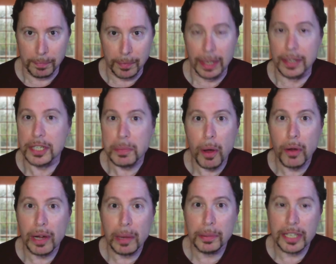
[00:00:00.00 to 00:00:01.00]
In small
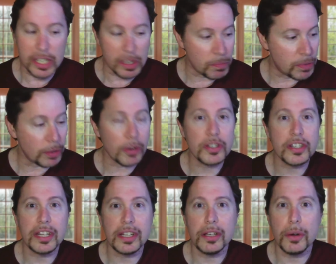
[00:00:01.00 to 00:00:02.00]
companies, there are
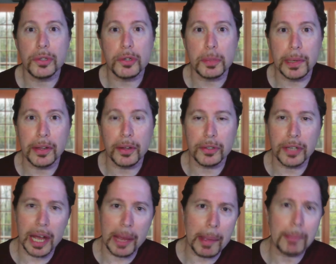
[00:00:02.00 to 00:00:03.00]
CEOs who spend their
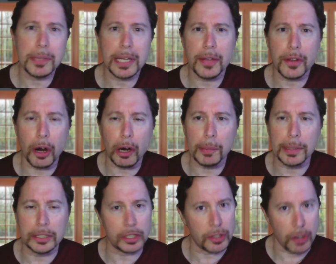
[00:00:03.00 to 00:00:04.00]
time emptying the garbage
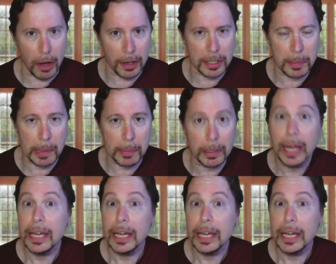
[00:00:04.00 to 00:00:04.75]
and talking to people.